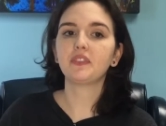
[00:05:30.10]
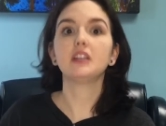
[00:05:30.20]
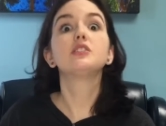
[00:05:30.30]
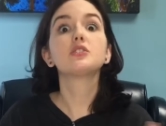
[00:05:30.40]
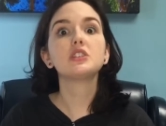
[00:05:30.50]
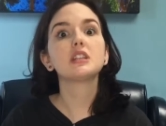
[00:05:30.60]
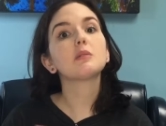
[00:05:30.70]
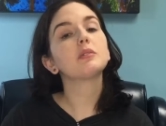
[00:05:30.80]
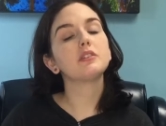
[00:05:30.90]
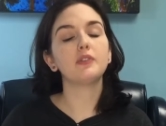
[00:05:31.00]
And so she's
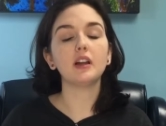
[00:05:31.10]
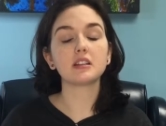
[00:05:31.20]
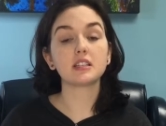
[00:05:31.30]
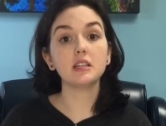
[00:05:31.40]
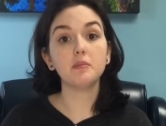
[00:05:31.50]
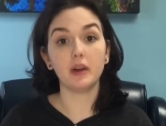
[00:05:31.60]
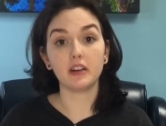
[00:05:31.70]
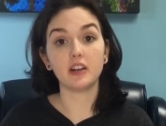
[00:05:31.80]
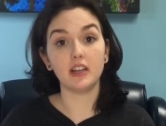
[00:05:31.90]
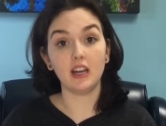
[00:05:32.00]
able to fall asleep
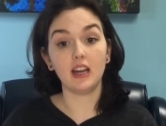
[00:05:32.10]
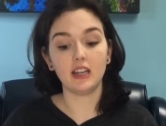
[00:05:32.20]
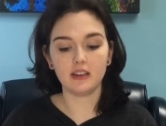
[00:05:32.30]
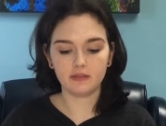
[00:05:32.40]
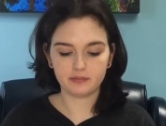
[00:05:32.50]
better at night.